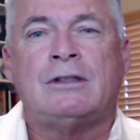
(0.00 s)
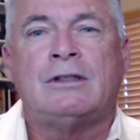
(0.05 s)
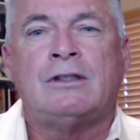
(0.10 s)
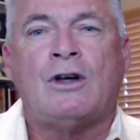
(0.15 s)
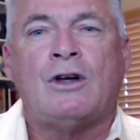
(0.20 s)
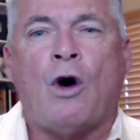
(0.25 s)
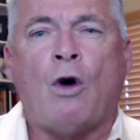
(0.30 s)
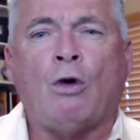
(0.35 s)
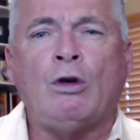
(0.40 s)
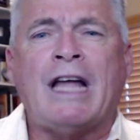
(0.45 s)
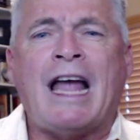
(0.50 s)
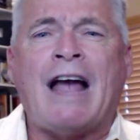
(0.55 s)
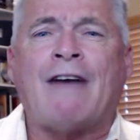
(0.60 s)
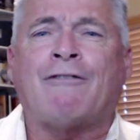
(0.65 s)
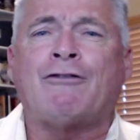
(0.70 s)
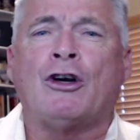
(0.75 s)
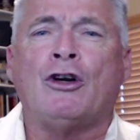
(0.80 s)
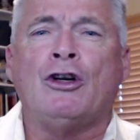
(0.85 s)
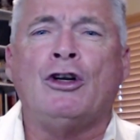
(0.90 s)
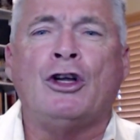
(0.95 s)
only
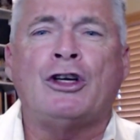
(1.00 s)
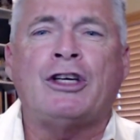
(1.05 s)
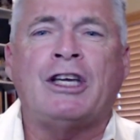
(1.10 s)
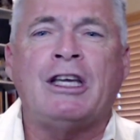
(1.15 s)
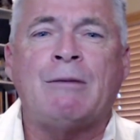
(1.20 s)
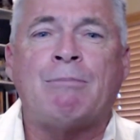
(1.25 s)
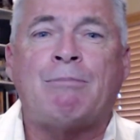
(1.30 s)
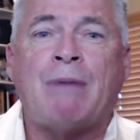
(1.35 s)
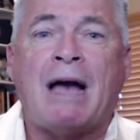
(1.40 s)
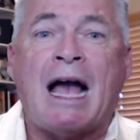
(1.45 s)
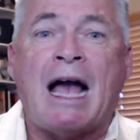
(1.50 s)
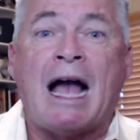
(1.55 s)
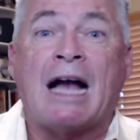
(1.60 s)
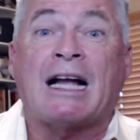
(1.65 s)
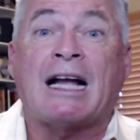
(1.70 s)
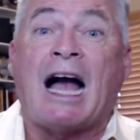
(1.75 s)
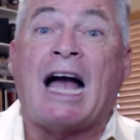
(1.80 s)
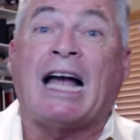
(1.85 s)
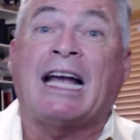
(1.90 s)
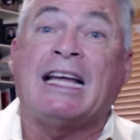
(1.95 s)
after looking
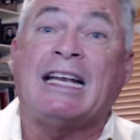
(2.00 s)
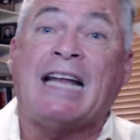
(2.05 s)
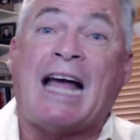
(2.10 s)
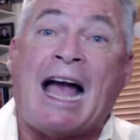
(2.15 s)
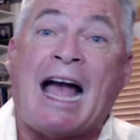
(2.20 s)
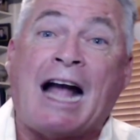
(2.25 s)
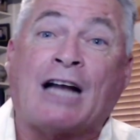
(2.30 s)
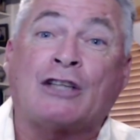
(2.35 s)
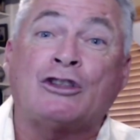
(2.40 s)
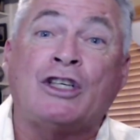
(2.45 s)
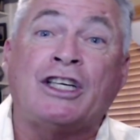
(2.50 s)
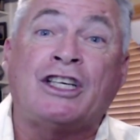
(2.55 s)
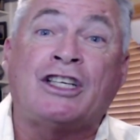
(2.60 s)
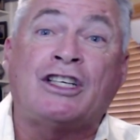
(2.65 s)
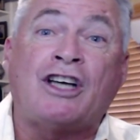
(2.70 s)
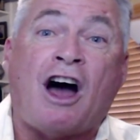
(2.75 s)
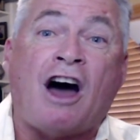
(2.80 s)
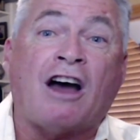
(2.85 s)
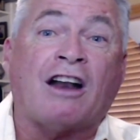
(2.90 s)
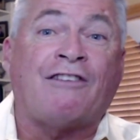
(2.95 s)
back, I can actually
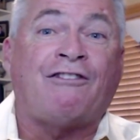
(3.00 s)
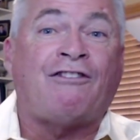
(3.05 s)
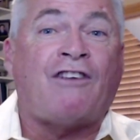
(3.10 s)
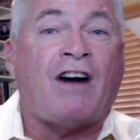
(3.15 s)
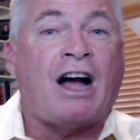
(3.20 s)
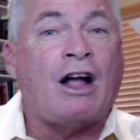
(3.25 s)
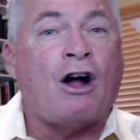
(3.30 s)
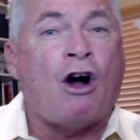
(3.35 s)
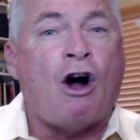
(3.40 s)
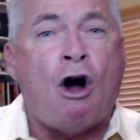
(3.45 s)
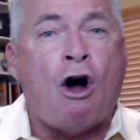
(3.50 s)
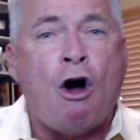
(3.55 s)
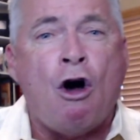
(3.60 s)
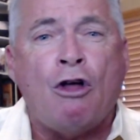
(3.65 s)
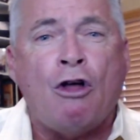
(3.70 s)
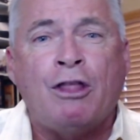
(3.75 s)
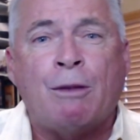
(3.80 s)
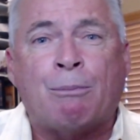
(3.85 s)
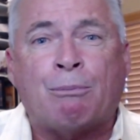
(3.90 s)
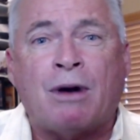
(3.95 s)
codify
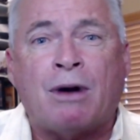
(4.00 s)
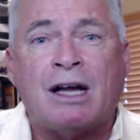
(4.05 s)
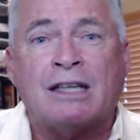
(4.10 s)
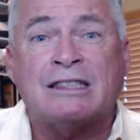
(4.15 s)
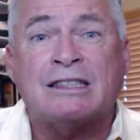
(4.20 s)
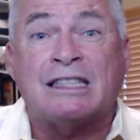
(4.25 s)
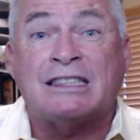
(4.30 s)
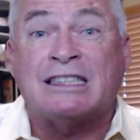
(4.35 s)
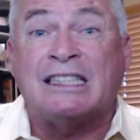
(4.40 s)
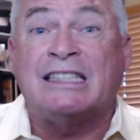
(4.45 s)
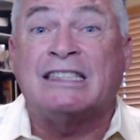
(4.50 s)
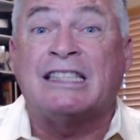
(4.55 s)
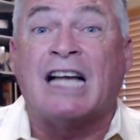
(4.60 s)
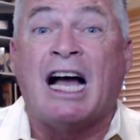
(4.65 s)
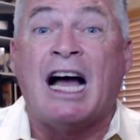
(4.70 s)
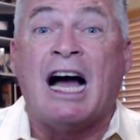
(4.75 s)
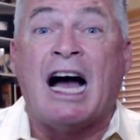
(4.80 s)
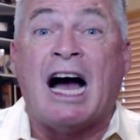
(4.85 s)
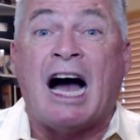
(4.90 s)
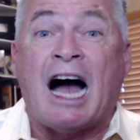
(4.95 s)
all the processes
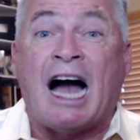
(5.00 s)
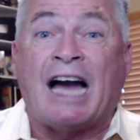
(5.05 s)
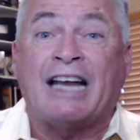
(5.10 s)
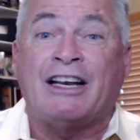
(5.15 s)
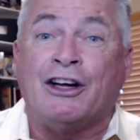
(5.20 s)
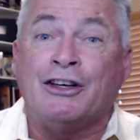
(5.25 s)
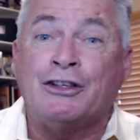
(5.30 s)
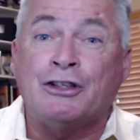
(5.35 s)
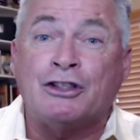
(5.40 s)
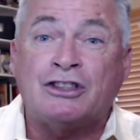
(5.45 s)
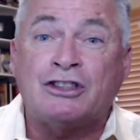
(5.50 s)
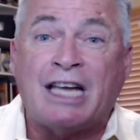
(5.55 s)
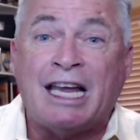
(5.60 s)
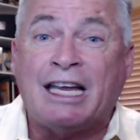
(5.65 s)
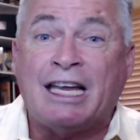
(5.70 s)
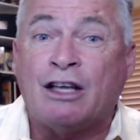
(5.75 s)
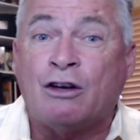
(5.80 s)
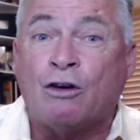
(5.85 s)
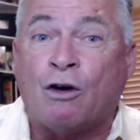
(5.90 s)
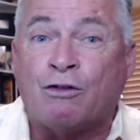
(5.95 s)
I'd
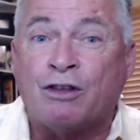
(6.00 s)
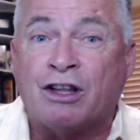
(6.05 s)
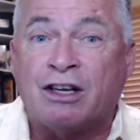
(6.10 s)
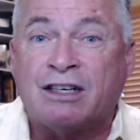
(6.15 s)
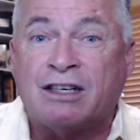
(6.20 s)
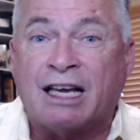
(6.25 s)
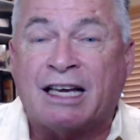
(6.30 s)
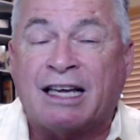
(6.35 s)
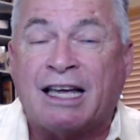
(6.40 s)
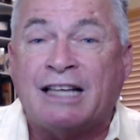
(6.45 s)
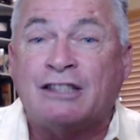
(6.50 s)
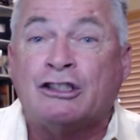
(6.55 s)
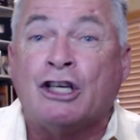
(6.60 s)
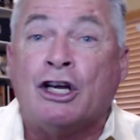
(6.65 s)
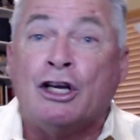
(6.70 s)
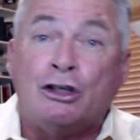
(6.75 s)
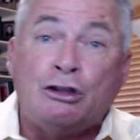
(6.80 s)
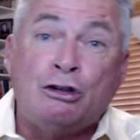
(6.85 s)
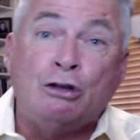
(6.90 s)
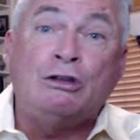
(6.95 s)
undertaken over the decades
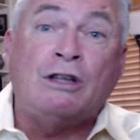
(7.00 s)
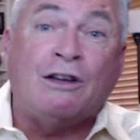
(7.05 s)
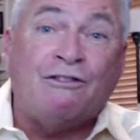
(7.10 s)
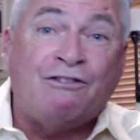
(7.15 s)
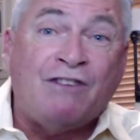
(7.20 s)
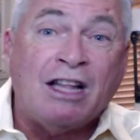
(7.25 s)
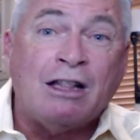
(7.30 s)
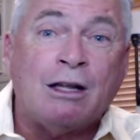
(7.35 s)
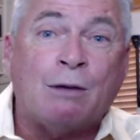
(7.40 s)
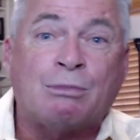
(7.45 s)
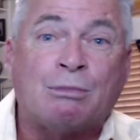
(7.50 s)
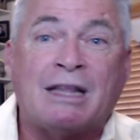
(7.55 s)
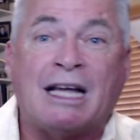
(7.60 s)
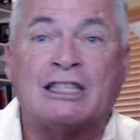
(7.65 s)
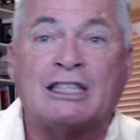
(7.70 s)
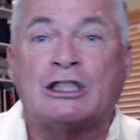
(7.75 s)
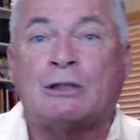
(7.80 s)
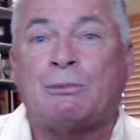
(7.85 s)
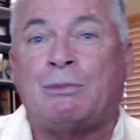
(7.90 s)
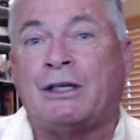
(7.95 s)
to develop
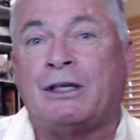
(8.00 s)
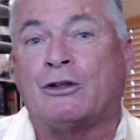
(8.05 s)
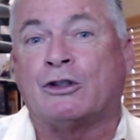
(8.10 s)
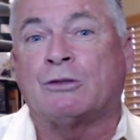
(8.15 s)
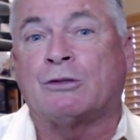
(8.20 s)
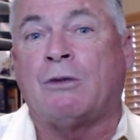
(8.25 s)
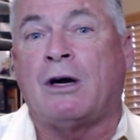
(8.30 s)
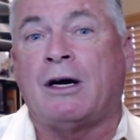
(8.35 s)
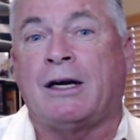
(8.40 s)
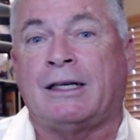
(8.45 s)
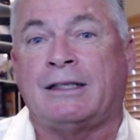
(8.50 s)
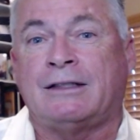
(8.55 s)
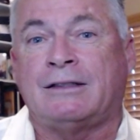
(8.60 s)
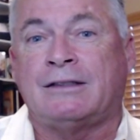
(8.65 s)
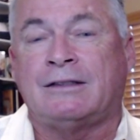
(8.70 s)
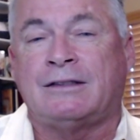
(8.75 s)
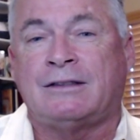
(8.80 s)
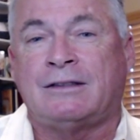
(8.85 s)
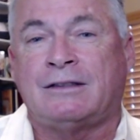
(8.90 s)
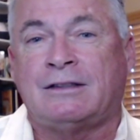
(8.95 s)
that speaker's mind.
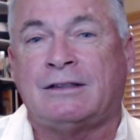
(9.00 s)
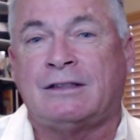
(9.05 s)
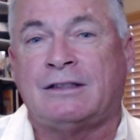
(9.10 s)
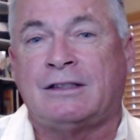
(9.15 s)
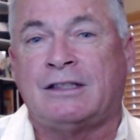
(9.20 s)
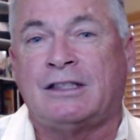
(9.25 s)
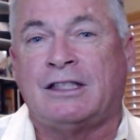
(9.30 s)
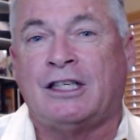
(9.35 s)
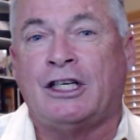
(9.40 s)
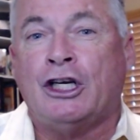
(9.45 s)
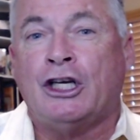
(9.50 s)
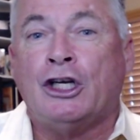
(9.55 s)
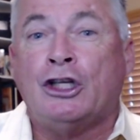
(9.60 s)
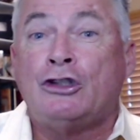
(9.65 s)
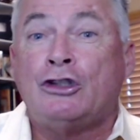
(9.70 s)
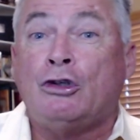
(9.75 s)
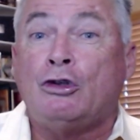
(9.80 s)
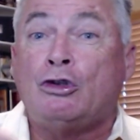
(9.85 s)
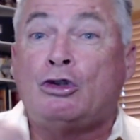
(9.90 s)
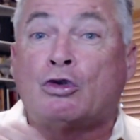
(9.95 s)

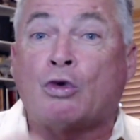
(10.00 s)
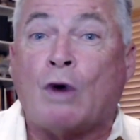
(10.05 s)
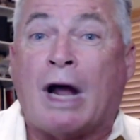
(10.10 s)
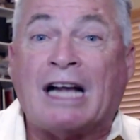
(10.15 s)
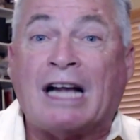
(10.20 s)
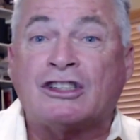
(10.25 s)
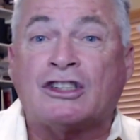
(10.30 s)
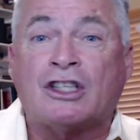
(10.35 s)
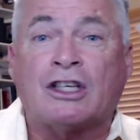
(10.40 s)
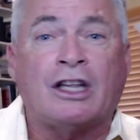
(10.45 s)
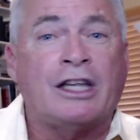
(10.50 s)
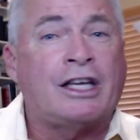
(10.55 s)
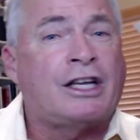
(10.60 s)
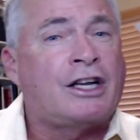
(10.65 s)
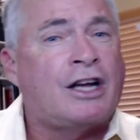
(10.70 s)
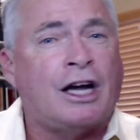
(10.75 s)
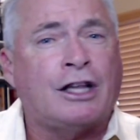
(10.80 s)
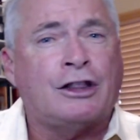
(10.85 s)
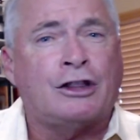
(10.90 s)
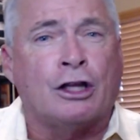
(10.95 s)
To drastically
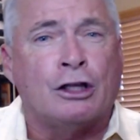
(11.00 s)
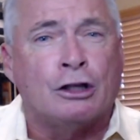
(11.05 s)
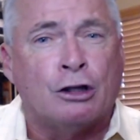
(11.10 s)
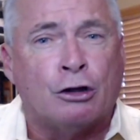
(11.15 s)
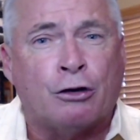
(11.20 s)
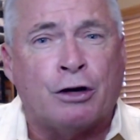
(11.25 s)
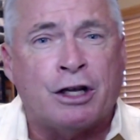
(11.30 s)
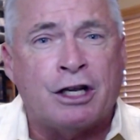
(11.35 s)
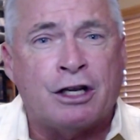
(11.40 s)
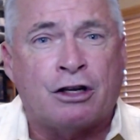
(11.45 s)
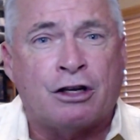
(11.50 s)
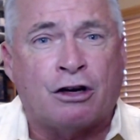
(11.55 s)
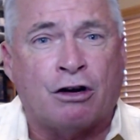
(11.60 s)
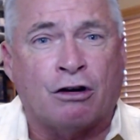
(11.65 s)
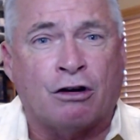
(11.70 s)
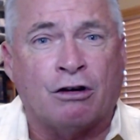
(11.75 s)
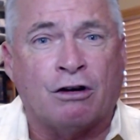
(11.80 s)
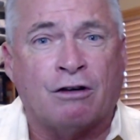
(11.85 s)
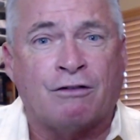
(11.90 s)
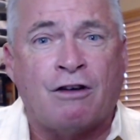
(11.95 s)
cut the learning
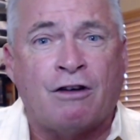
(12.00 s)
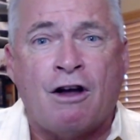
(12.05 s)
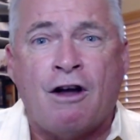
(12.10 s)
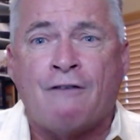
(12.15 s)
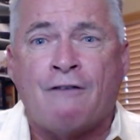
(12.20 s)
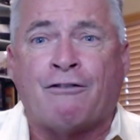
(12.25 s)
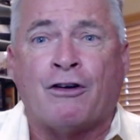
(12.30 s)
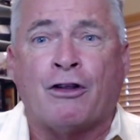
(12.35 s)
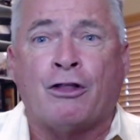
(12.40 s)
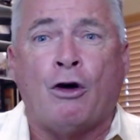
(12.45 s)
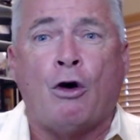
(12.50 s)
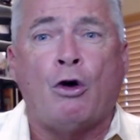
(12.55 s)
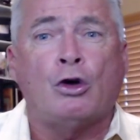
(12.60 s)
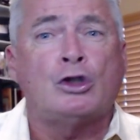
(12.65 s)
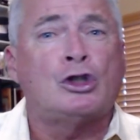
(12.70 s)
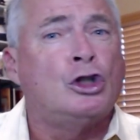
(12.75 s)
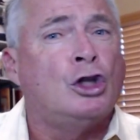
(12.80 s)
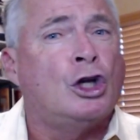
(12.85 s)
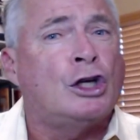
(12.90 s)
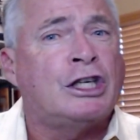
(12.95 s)
curve for
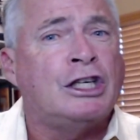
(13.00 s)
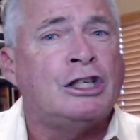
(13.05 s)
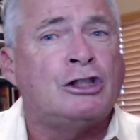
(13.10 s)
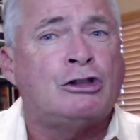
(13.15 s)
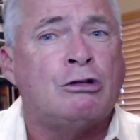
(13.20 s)
those looking to